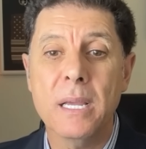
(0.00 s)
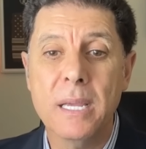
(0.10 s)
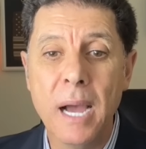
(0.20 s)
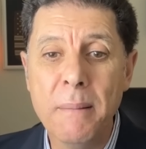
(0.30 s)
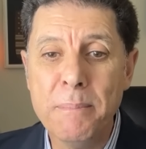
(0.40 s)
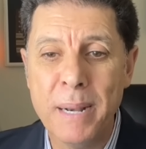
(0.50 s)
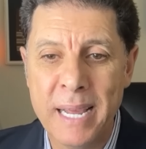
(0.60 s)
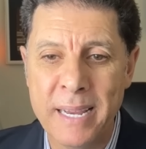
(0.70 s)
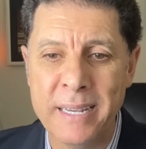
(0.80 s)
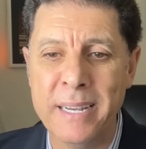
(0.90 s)

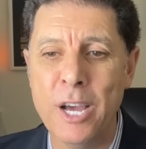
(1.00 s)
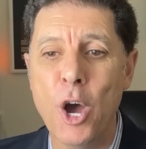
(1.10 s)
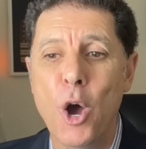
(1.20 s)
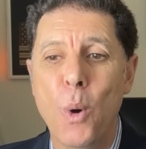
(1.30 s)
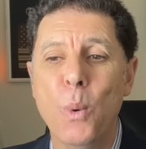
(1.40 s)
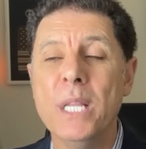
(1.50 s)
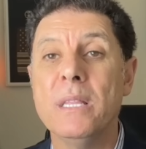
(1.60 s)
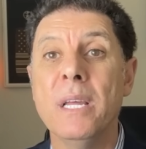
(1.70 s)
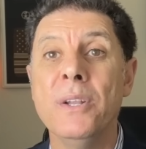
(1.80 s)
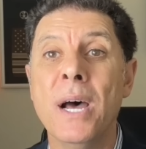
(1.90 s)
gambling
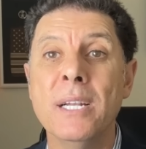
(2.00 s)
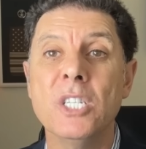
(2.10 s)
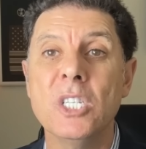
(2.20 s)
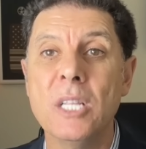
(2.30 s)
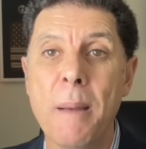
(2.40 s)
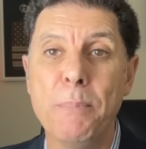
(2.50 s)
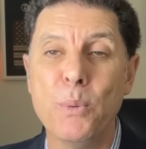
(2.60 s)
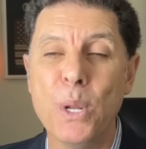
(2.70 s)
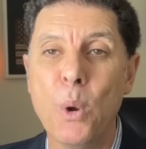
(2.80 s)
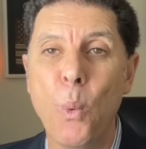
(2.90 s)
with the non-stop
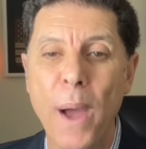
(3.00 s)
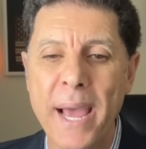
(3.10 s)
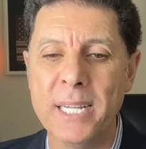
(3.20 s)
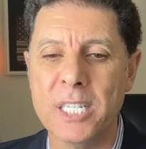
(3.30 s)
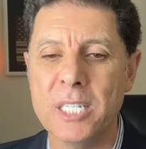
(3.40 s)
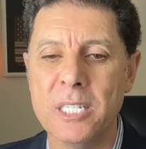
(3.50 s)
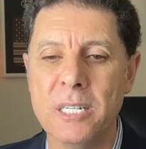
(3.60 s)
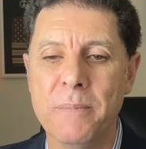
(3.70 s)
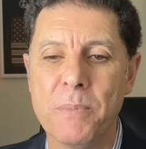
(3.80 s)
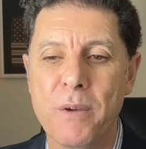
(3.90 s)
requests